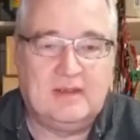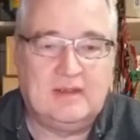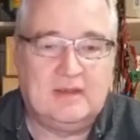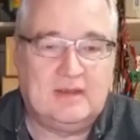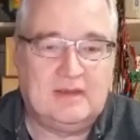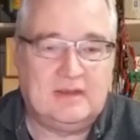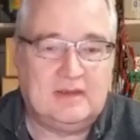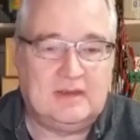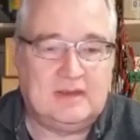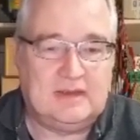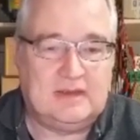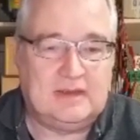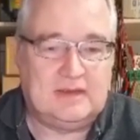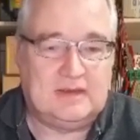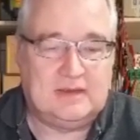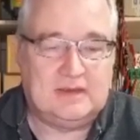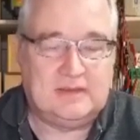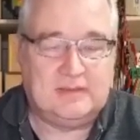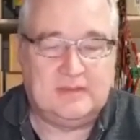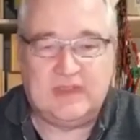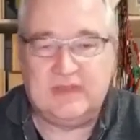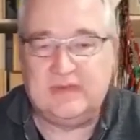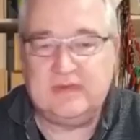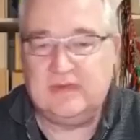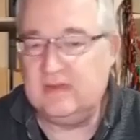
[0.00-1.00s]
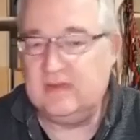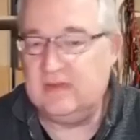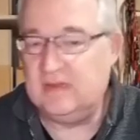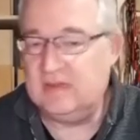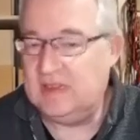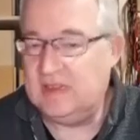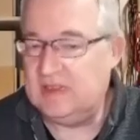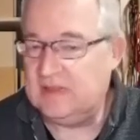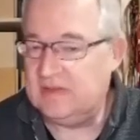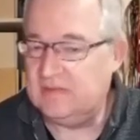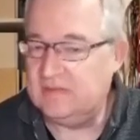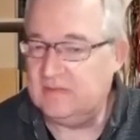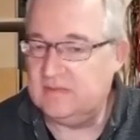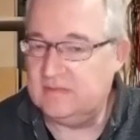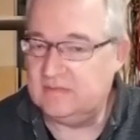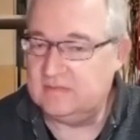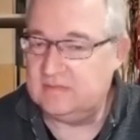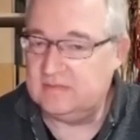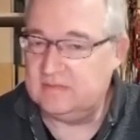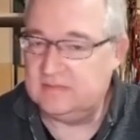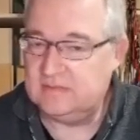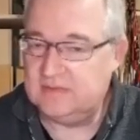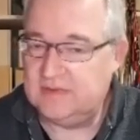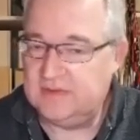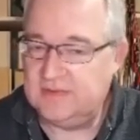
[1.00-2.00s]
You need
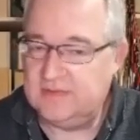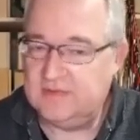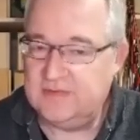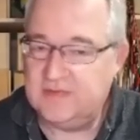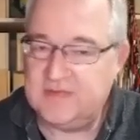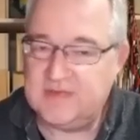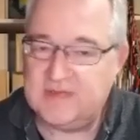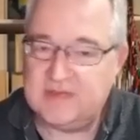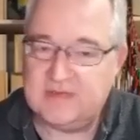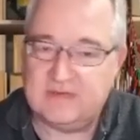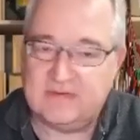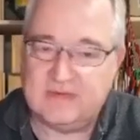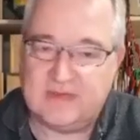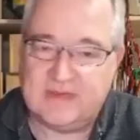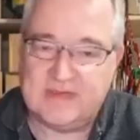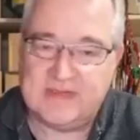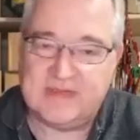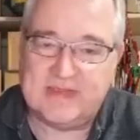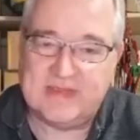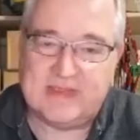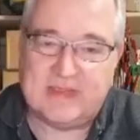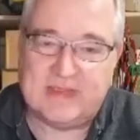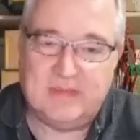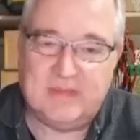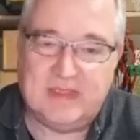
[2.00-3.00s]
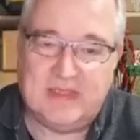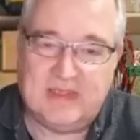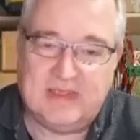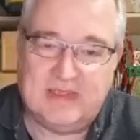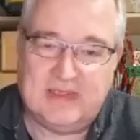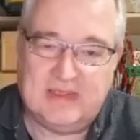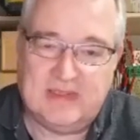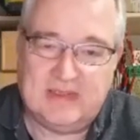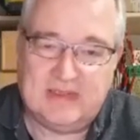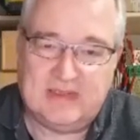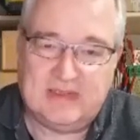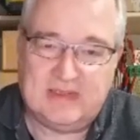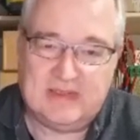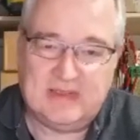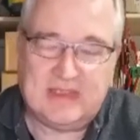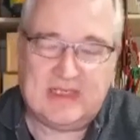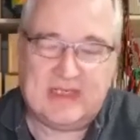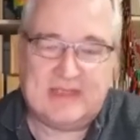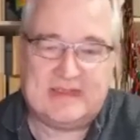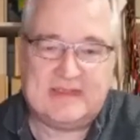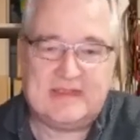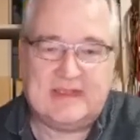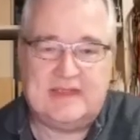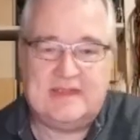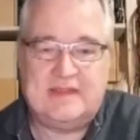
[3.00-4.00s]
to use the cross-assembler
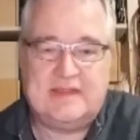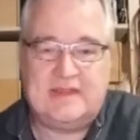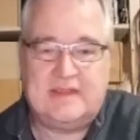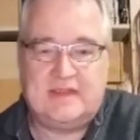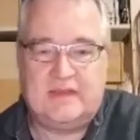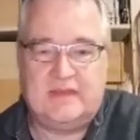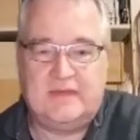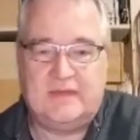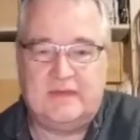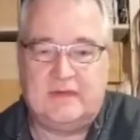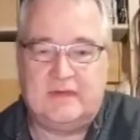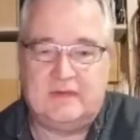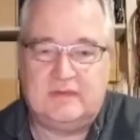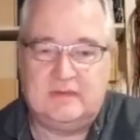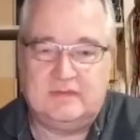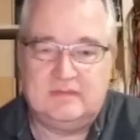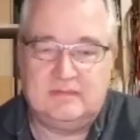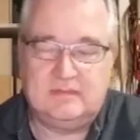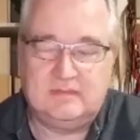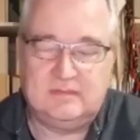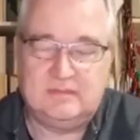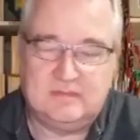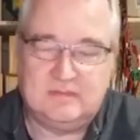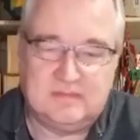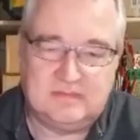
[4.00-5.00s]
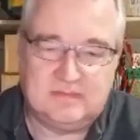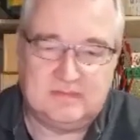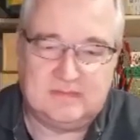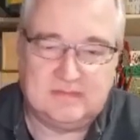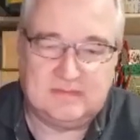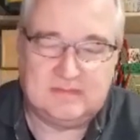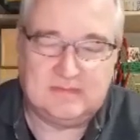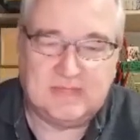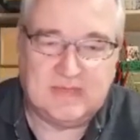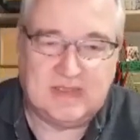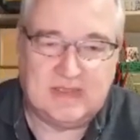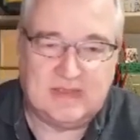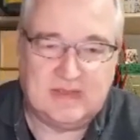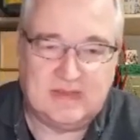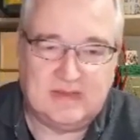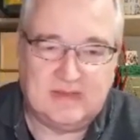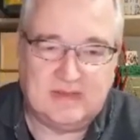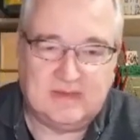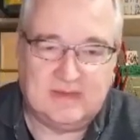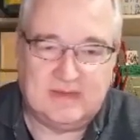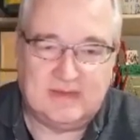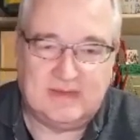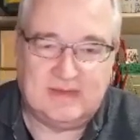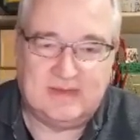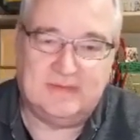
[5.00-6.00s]
XA64,
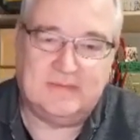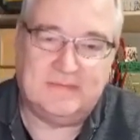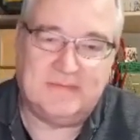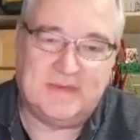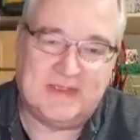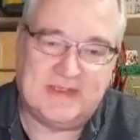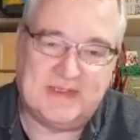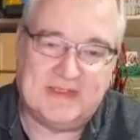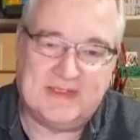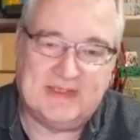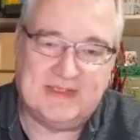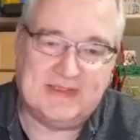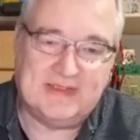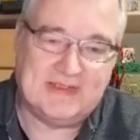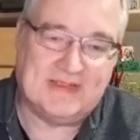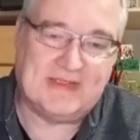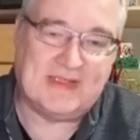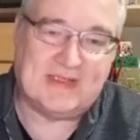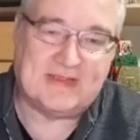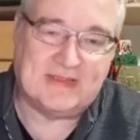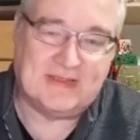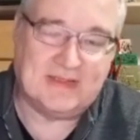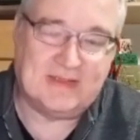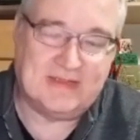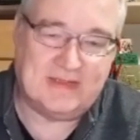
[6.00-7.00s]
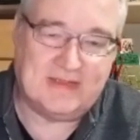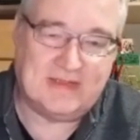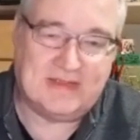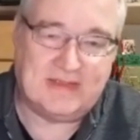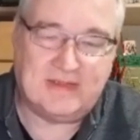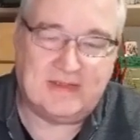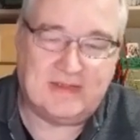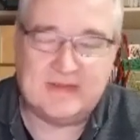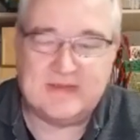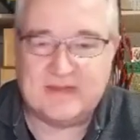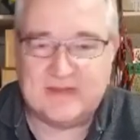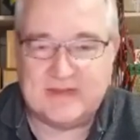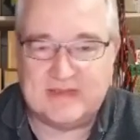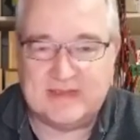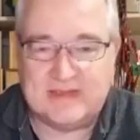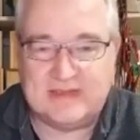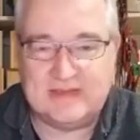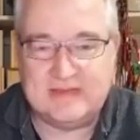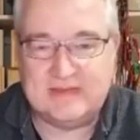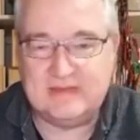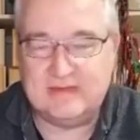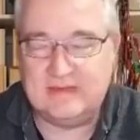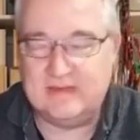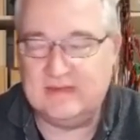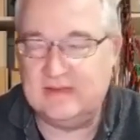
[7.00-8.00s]
which incidentally I also
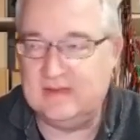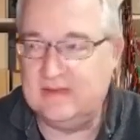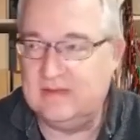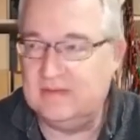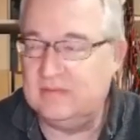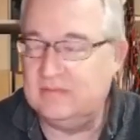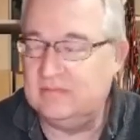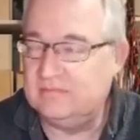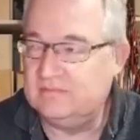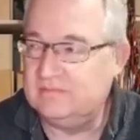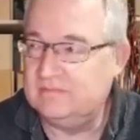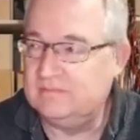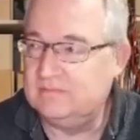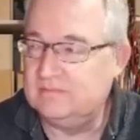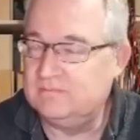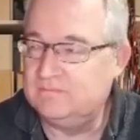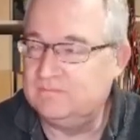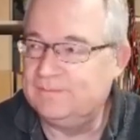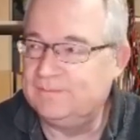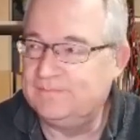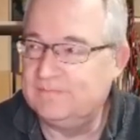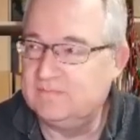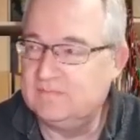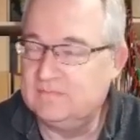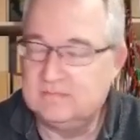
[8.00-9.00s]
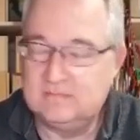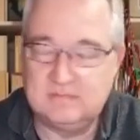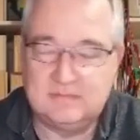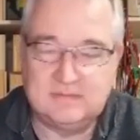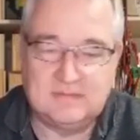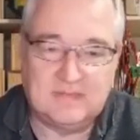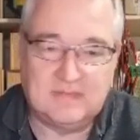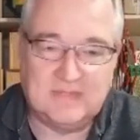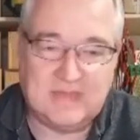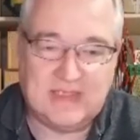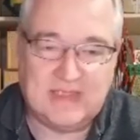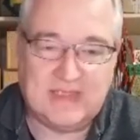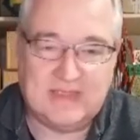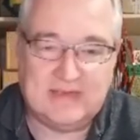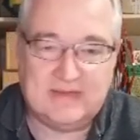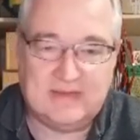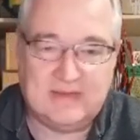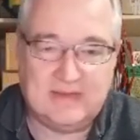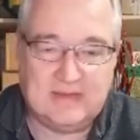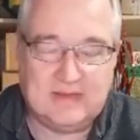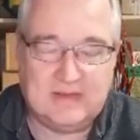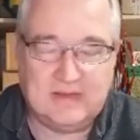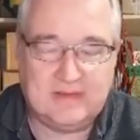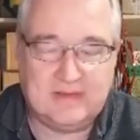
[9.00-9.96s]
started in '89,